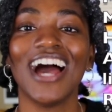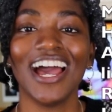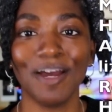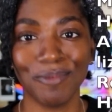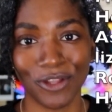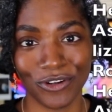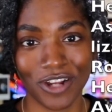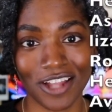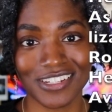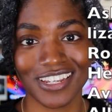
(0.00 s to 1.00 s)
I
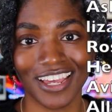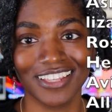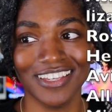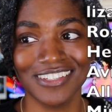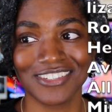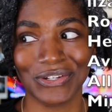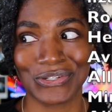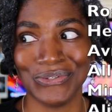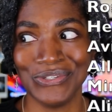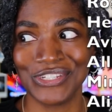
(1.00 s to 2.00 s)
upload content like this on
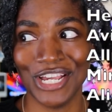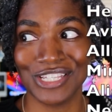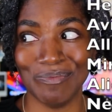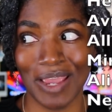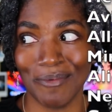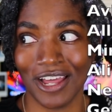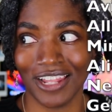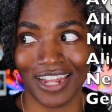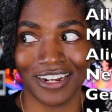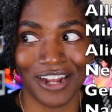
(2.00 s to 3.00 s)
Tuesdays, and maybe
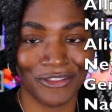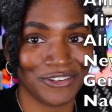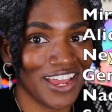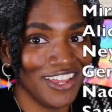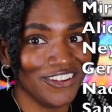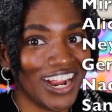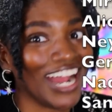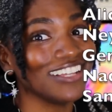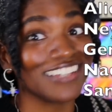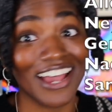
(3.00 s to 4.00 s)
I'll add another day, you
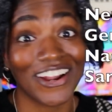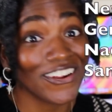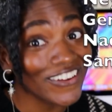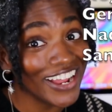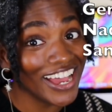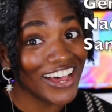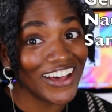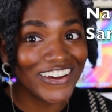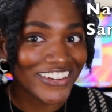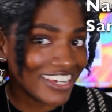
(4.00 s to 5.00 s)
guys. I don't
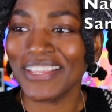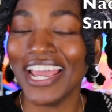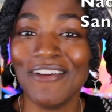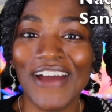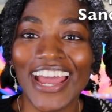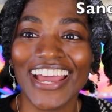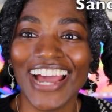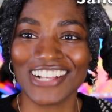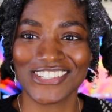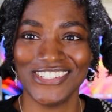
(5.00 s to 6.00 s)
know.
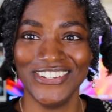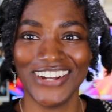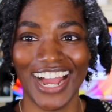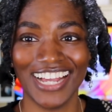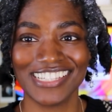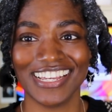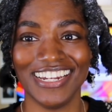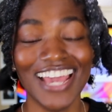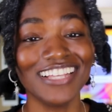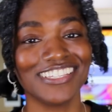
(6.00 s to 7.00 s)
Anyway, I'll see you guys
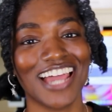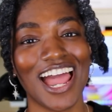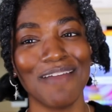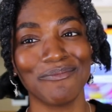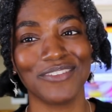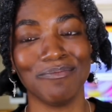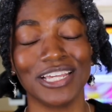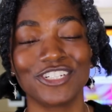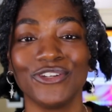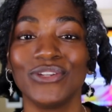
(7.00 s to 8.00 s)
next time.
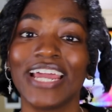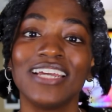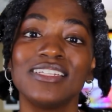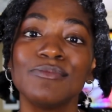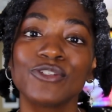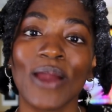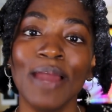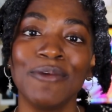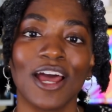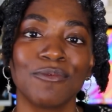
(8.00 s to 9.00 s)
Make sure you like and
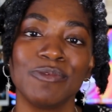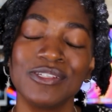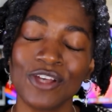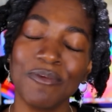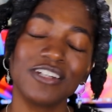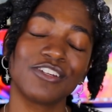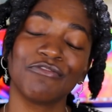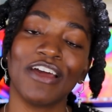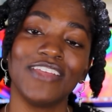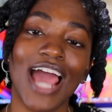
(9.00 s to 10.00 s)
subscribe. It helps me so much to
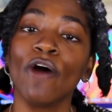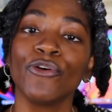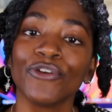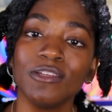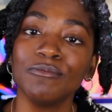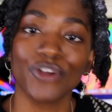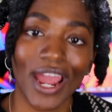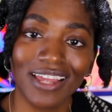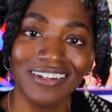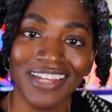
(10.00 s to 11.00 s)
fight the algorithm
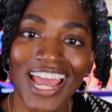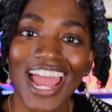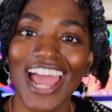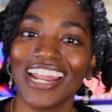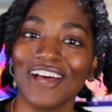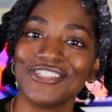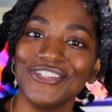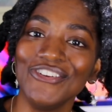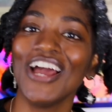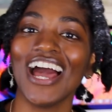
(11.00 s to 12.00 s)
dragon. And I'll
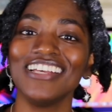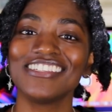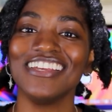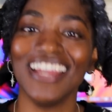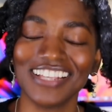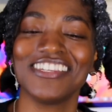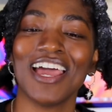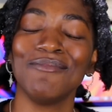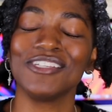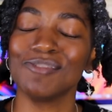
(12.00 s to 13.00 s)
see you guys next
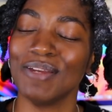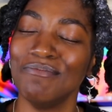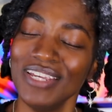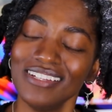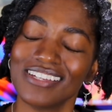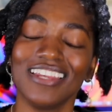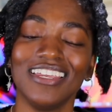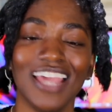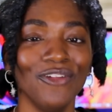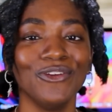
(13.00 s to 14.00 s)
time. This has been me,
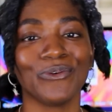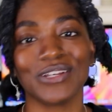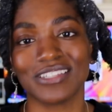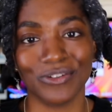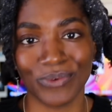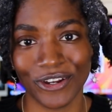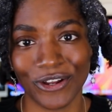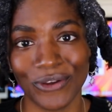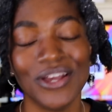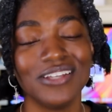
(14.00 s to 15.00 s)
Danielle, your resident
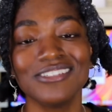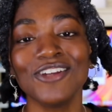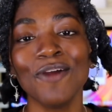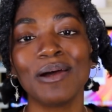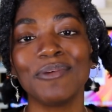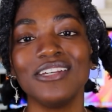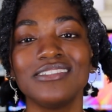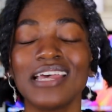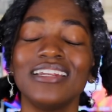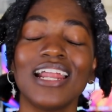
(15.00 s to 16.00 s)
weirdo. StarPuppy
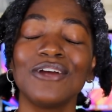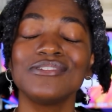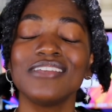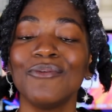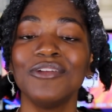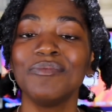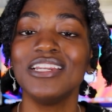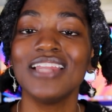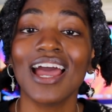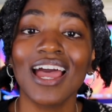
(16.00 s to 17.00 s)
signing out. Say it with me
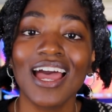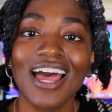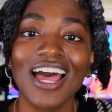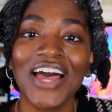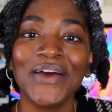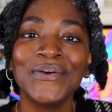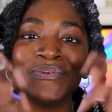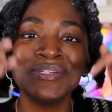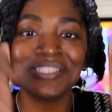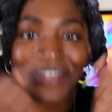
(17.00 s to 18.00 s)

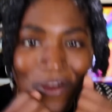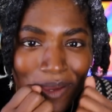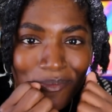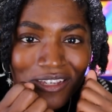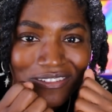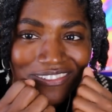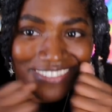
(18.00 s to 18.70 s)
now. StarPuppy.